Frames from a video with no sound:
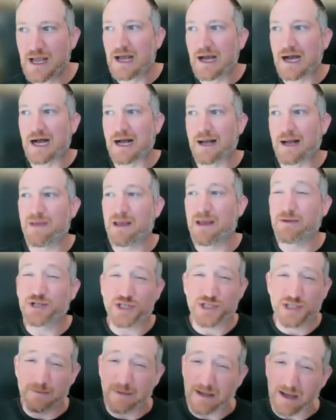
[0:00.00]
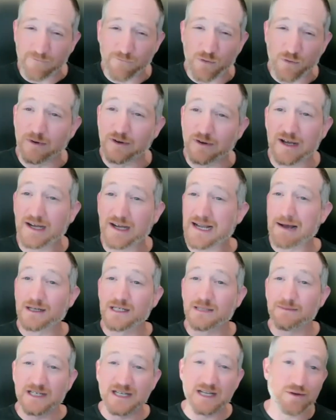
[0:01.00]
Uh, maybe just some informal
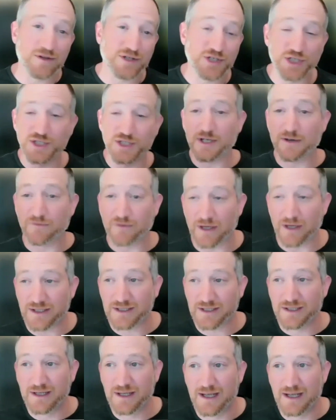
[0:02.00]
accountability with just a friend.